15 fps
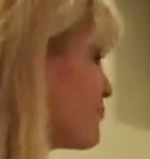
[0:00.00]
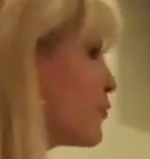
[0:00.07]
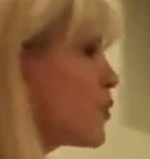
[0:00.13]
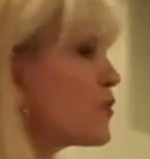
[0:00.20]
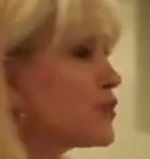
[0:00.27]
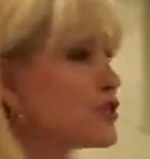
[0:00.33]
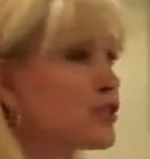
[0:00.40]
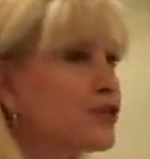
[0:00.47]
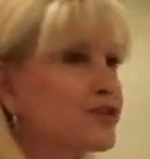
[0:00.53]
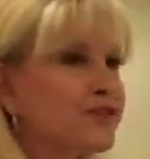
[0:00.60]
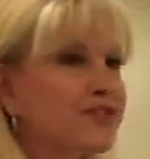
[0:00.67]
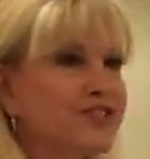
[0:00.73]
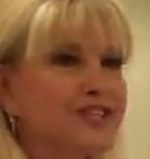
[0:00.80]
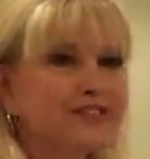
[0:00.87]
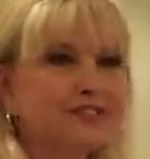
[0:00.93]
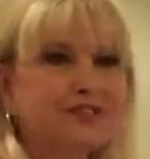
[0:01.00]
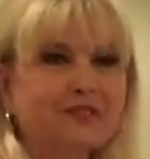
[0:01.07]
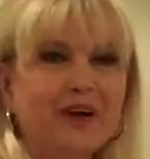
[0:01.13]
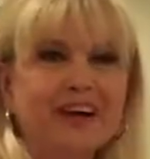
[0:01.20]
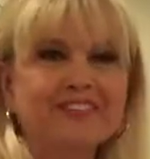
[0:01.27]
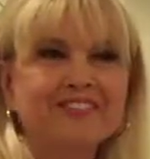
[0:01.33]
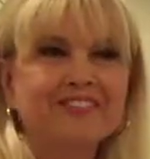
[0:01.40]
for the Church of Jesus
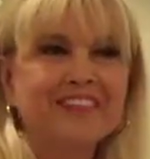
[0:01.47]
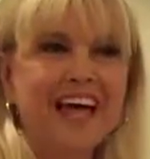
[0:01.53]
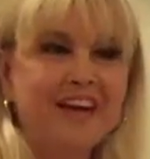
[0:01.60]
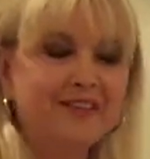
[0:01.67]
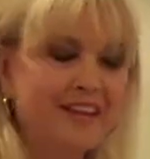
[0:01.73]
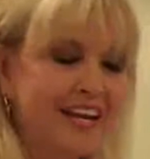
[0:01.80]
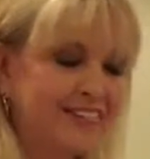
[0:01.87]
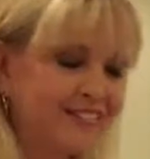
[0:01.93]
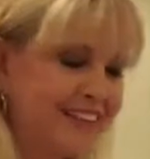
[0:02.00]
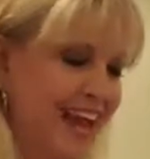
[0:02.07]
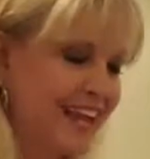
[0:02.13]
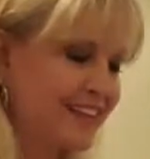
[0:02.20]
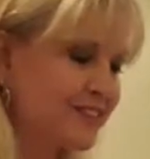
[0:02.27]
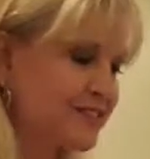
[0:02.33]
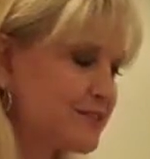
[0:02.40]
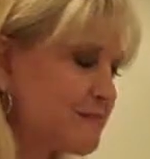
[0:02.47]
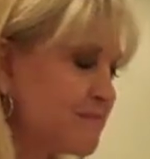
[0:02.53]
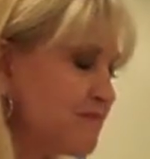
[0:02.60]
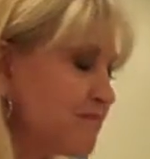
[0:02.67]
Christ of Latter-day Saints.